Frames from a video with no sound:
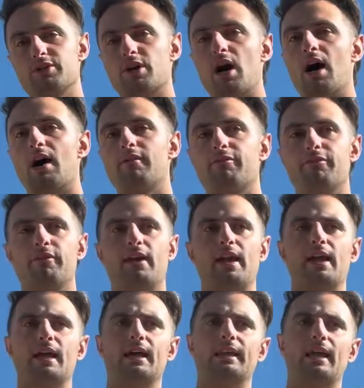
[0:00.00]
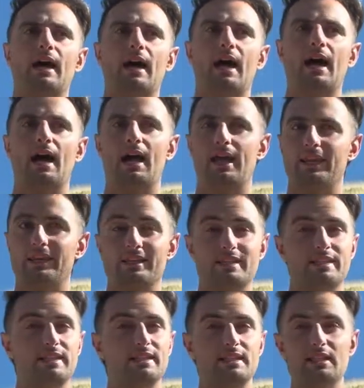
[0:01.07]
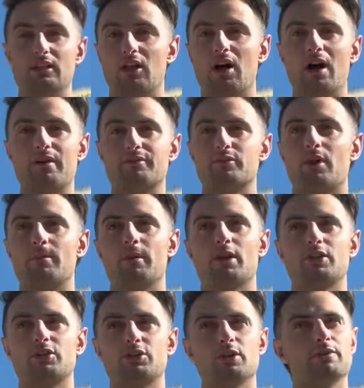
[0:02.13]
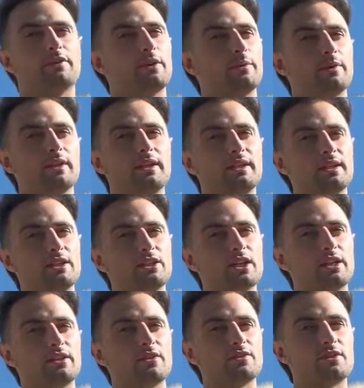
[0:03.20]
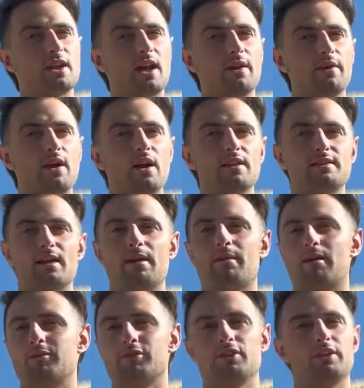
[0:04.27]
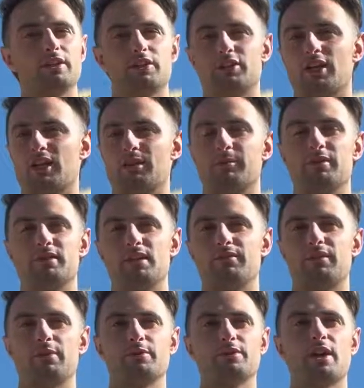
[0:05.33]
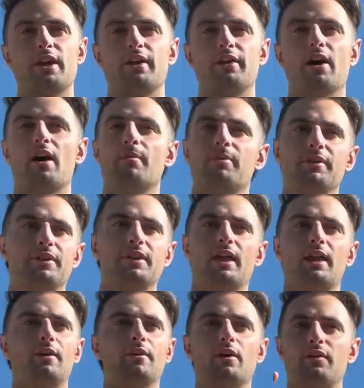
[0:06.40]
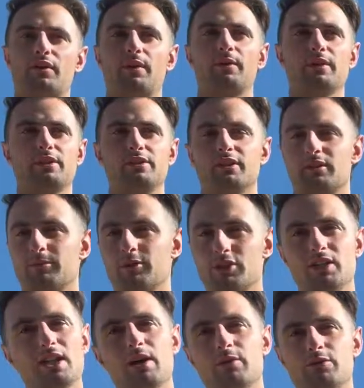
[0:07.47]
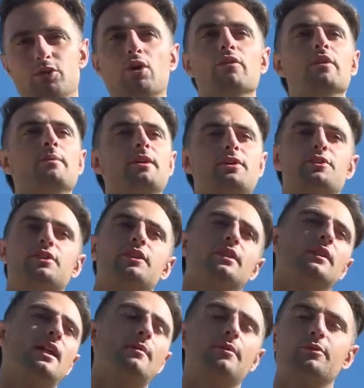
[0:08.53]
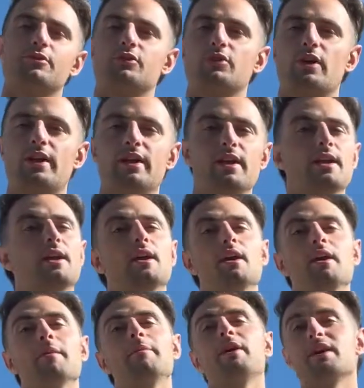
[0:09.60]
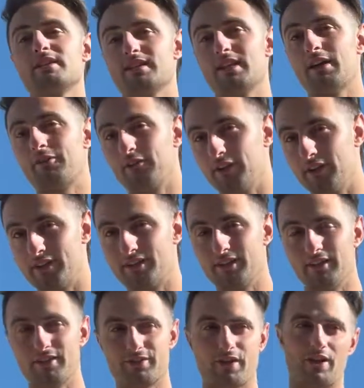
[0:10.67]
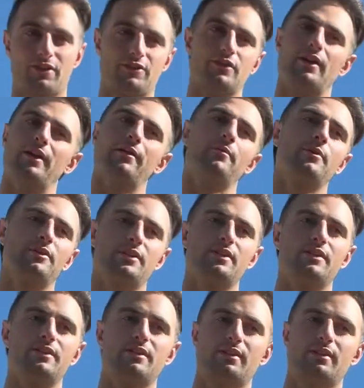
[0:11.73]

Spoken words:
off and it is still off, so I'm not sure if they really did check those tie rods. I'm sure they just checked them to see if they were tight or not, but I don't know if they really took the machine out and drove it, made sure the alignment was straight, because it definitely still is not straight, which is,